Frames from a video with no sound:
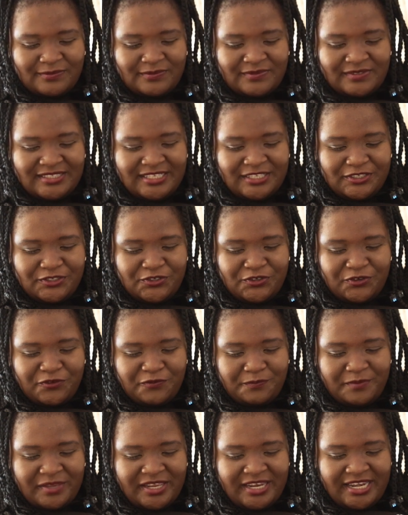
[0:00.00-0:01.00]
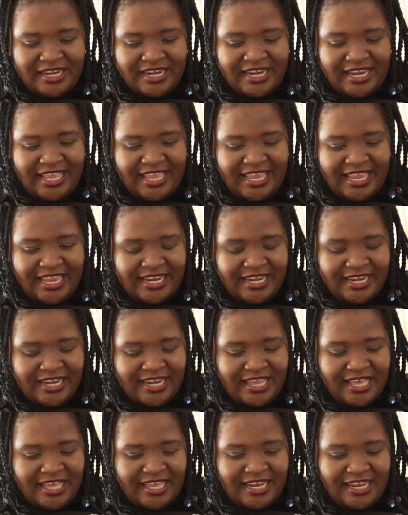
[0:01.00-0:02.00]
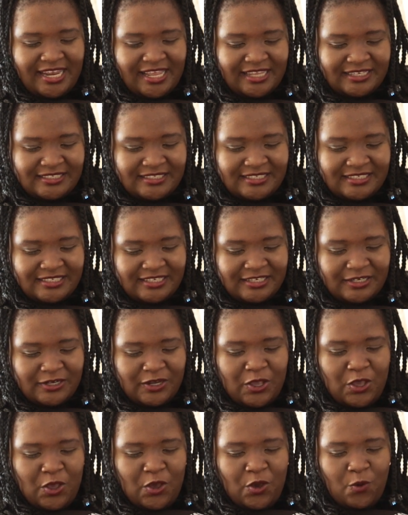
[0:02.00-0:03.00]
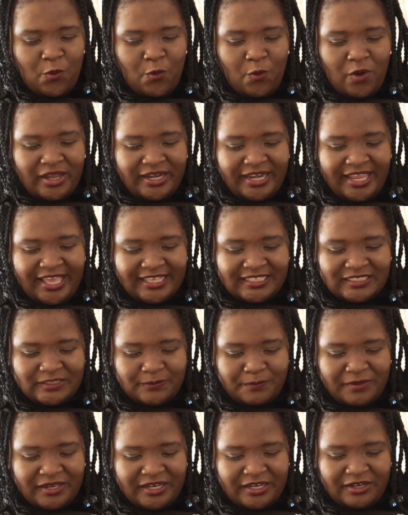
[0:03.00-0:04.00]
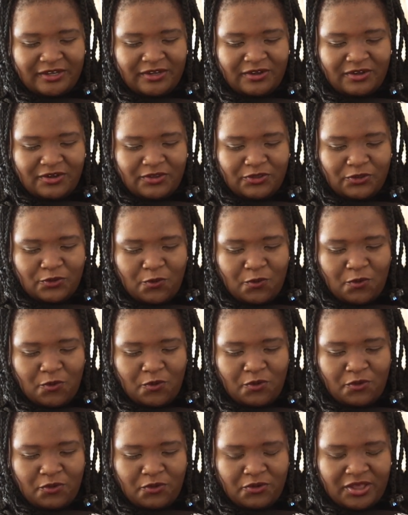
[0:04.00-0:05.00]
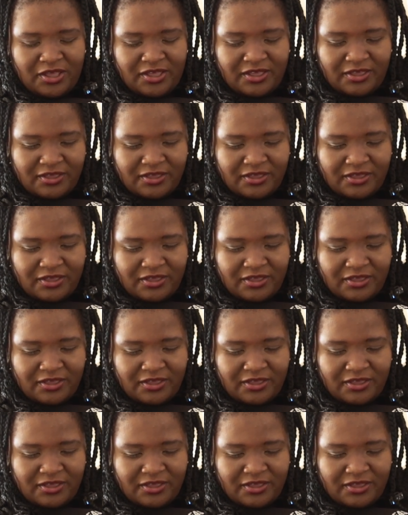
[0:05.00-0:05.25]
since you've been in London, what has been your